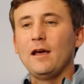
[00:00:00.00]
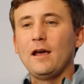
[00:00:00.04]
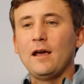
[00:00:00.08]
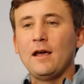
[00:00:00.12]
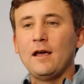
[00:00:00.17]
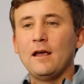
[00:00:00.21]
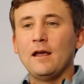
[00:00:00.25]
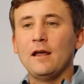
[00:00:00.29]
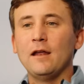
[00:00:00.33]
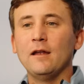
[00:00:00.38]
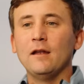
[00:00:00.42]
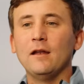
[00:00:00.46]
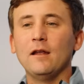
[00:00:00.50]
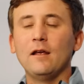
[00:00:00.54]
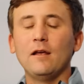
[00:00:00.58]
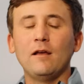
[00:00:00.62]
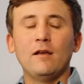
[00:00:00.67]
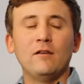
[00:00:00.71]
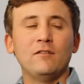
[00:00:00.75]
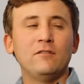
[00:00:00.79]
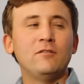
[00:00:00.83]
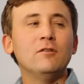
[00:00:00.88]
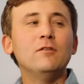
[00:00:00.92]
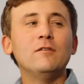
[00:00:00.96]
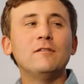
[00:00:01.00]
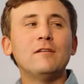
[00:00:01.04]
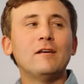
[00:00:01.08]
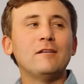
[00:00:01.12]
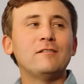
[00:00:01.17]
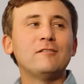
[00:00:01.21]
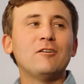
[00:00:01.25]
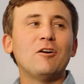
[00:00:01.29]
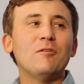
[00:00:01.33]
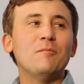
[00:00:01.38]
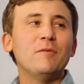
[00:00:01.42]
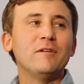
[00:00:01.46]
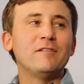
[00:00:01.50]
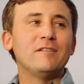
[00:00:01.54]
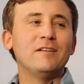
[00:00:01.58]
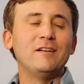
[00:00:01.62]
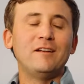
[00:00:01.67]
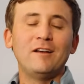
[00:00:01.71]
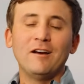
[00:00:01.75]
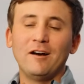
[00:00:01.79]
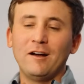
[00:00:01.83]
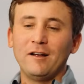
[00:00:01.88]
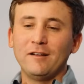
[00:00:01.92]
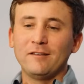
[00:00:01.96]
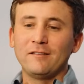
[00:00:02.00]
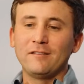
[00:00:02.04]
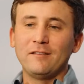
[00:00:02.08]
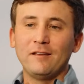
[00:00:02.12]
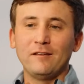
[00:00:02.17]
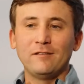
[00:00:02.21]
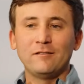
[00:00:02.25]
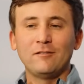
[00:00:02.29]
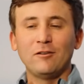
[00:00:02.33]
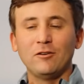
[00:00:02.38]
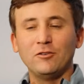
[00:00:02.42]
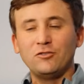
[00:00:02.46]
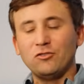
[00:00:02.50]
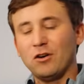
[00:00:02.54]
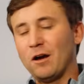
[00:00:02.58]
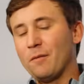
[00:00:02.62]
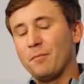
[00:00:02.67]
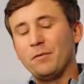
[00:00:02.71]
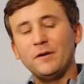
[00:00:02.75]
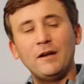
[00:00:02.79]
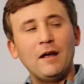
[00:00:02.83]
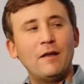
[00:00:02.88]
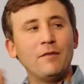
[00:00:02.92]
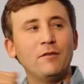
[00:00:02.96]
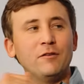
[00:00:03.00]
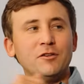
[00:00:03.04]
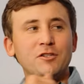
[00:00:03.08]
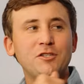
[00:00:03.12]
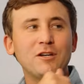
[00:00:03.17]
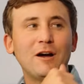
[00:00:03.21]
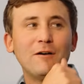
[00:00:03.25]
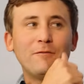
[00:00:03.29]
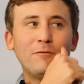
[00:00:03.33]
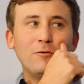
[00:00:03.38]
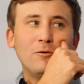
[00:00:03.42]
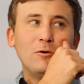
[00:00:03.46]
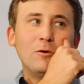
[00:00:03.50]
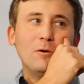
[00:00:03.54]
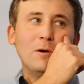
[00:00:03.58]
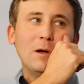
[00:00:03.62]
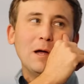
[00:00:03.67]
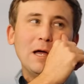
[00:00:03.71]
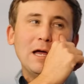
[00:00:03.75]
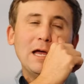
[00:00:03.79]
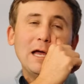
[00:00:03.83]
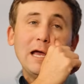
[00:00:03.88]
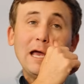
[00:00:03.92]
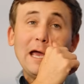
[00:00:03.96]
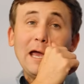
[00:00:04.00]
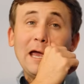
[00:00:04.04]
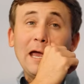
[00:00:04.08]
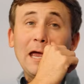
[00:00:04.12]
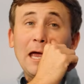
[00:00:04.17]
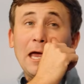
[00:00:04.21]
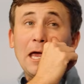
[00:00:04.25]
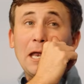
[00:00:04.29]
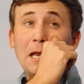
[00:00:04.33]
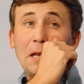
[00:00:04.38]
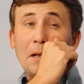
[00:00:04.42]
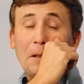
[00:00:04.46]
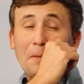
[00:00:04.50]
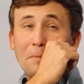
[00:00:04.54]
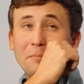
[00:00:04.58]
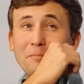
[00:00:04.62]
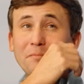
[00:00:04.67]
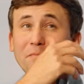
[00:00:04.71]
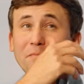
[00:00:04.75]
and as soon as they start missing cuts, they start dropping down the shuffle. And